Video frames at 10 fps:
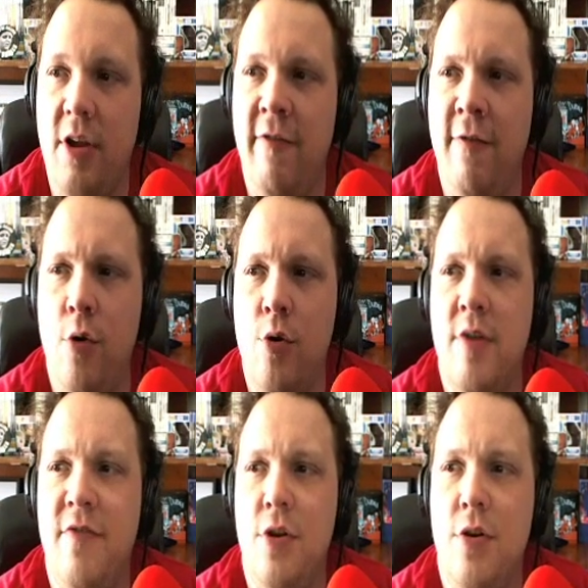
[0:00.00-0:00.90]

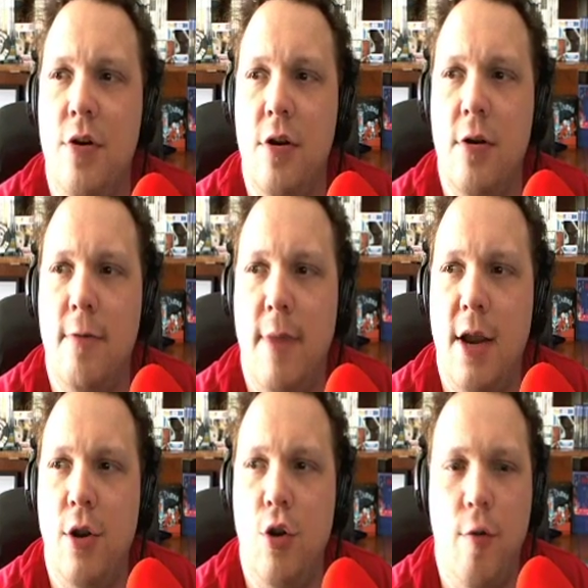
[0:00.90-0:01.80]
Photogravure.
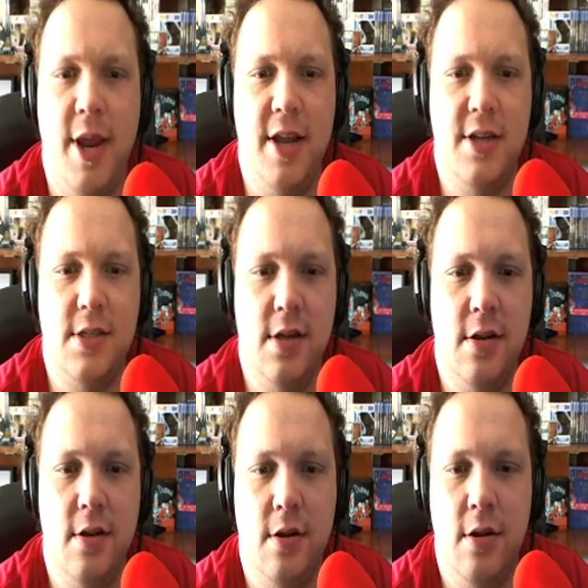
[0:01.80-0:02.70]
Bichromate.
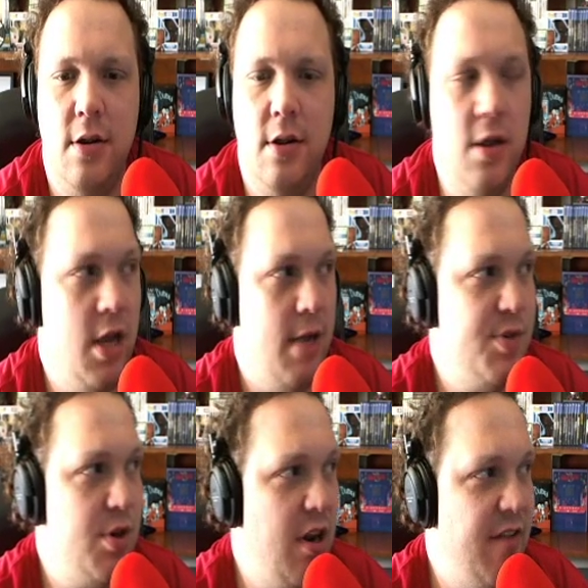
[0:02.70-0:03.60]
I'm
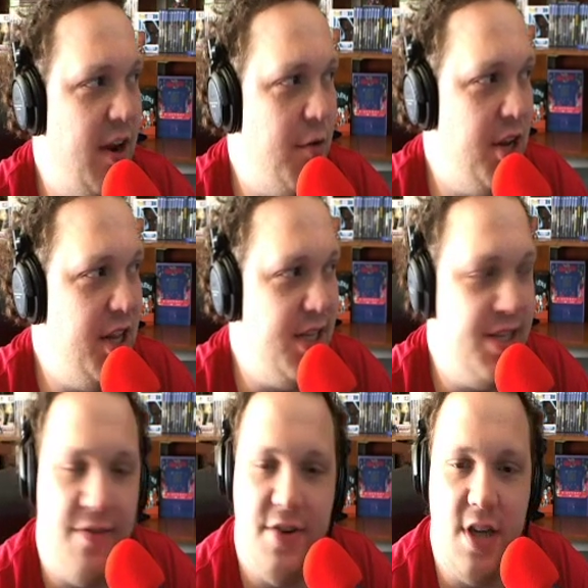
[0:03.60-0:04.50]
sorry if I read these
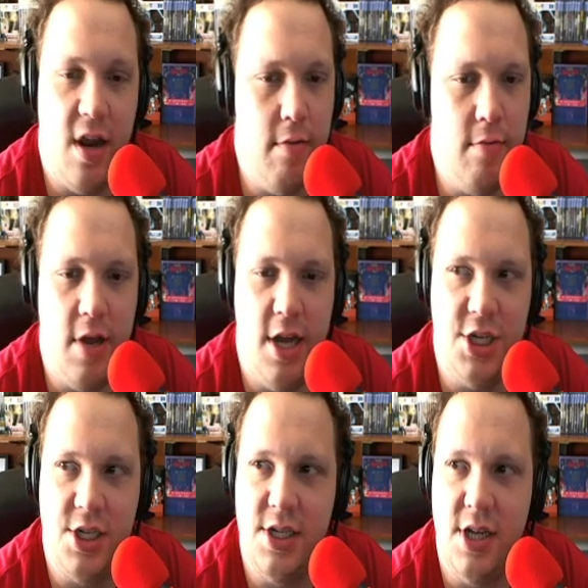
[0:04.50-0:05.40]
every time. I
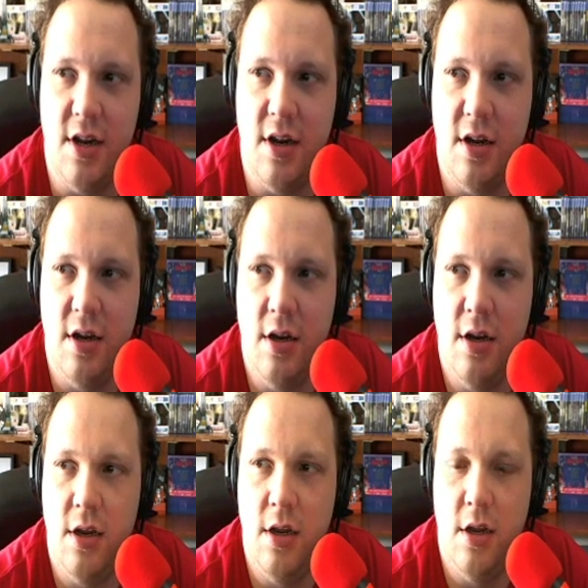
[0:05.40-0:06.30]
just, I
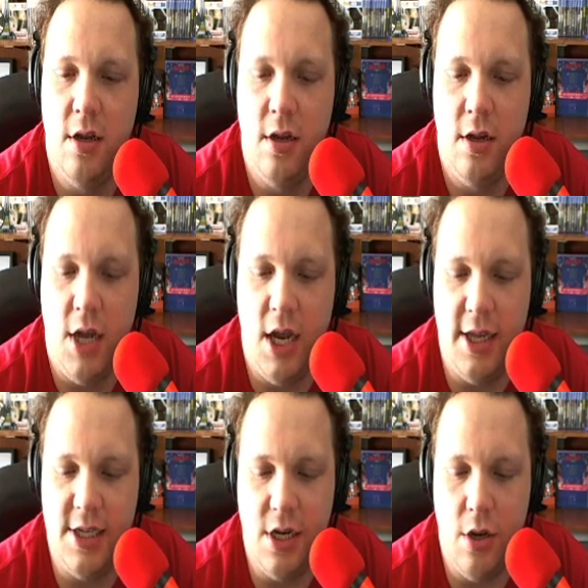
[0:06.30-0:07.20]

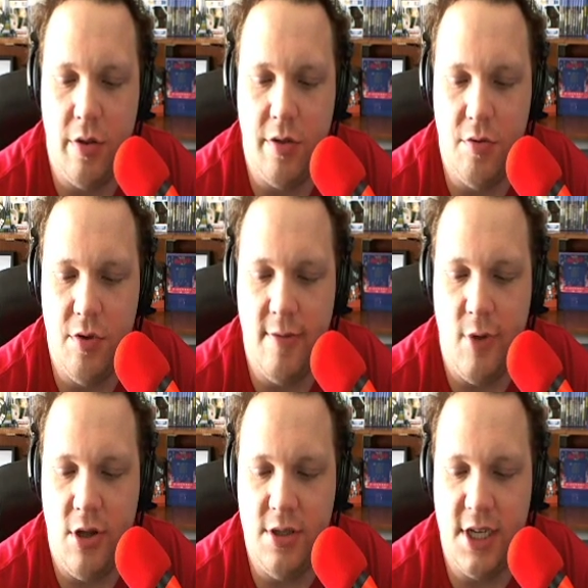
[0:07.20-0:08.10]
like to go through them
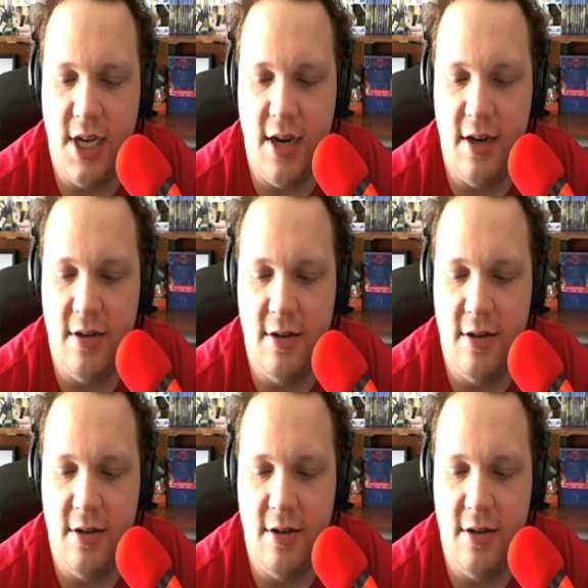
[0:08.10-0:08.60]
all to kind of